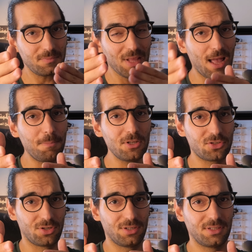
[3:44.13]

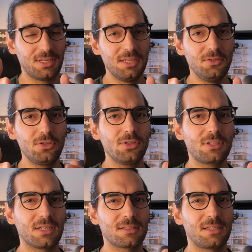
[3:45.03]
aperture, you should
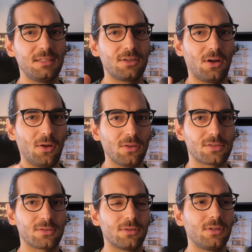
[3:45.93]
consider
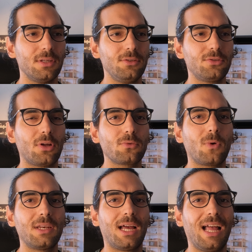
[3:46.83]
also, you don't
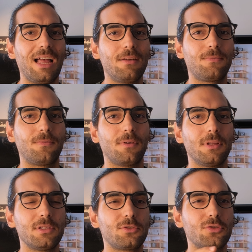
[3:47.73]
want to have
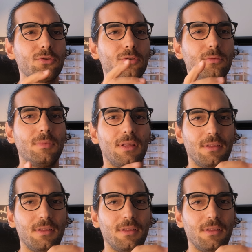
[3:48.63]
zoom